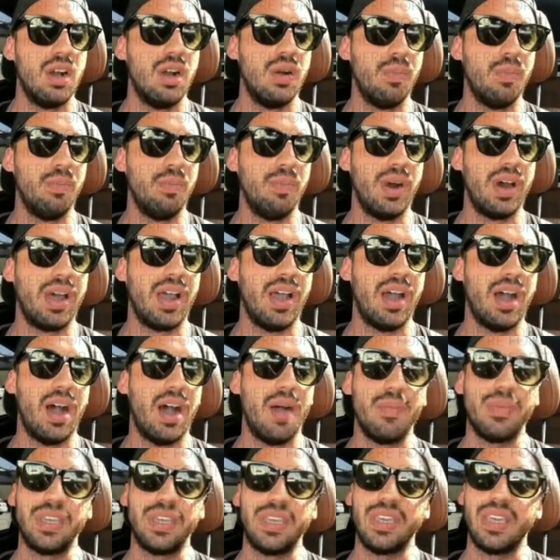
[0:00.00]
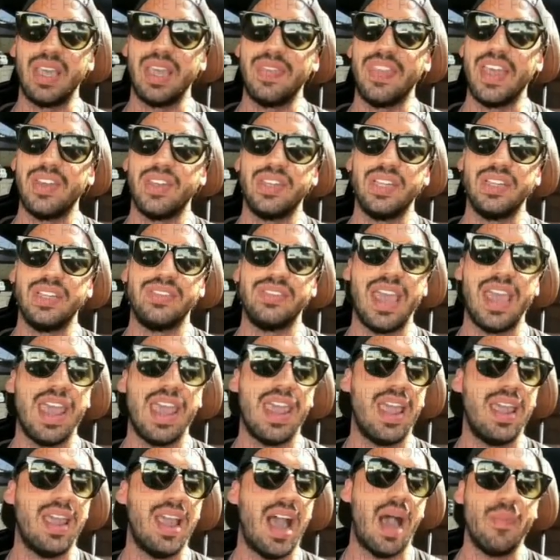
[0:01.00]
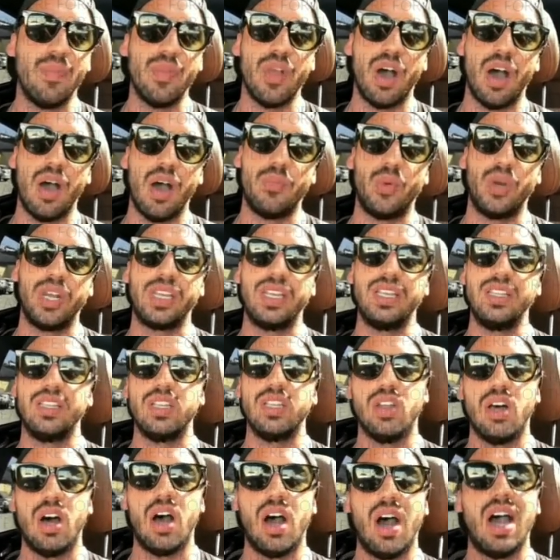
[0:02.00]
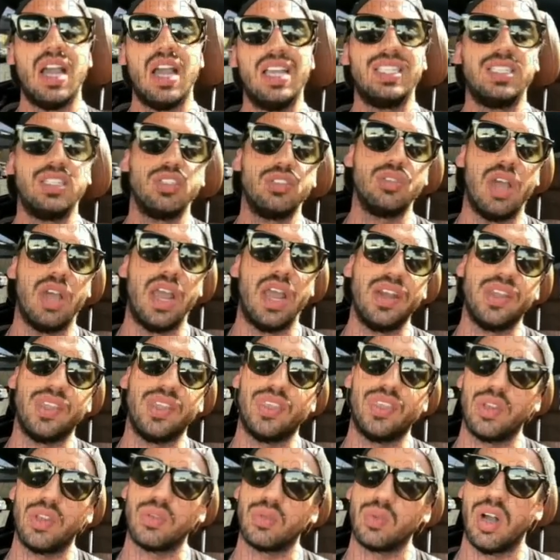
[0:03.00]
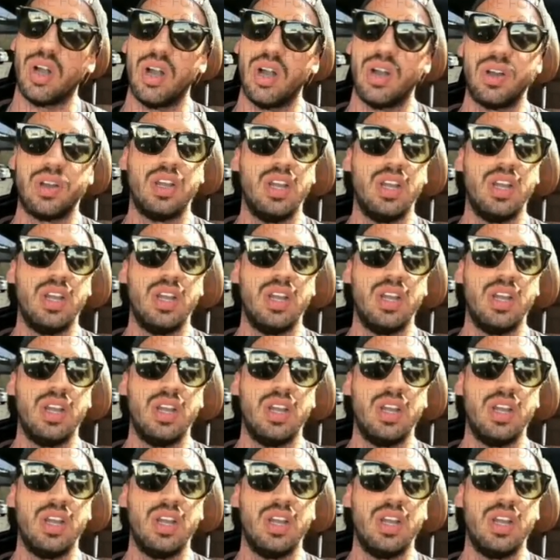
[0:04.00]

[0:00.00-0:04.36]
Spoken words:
but at the end of the day, I'm not breaking the law. I didn't do anything wrong.